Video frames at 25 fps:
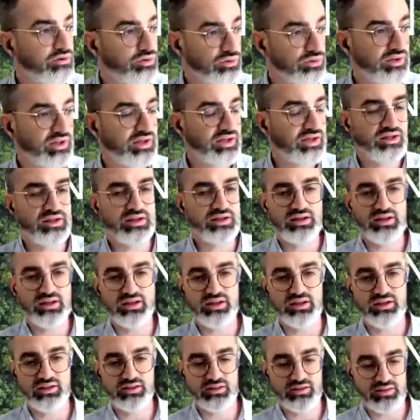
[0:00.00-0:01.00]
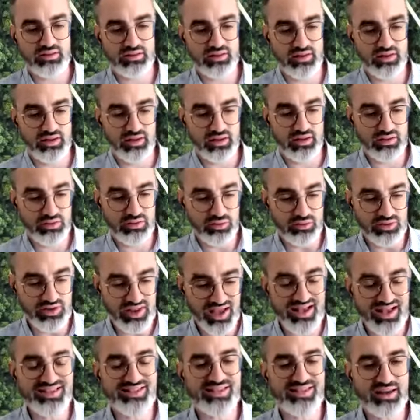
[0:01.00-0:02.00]
today it's it's an
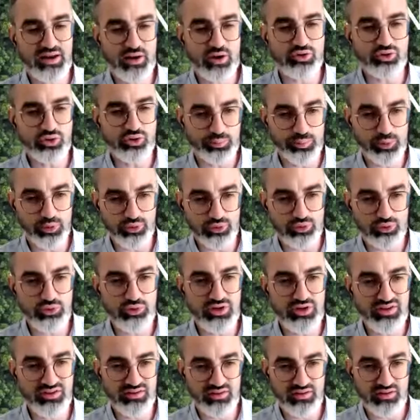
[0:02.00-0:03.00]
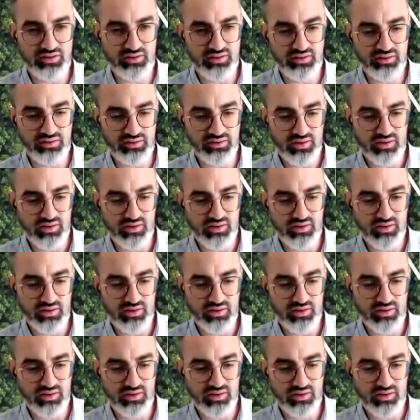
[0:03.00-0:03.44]
excellent opportunity